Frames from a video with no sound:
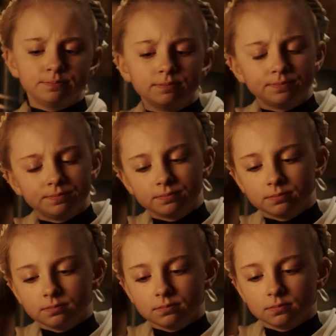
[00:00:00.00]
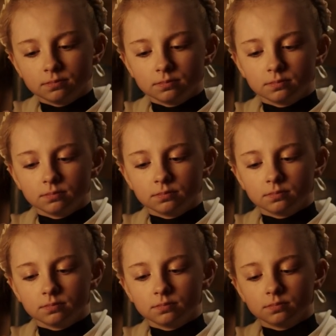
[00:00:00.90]

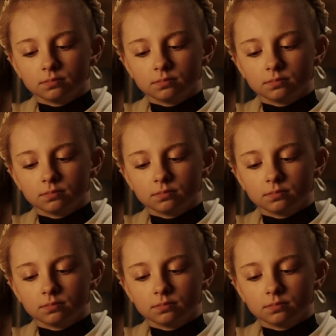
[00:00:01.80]
No one is speaking in this clip.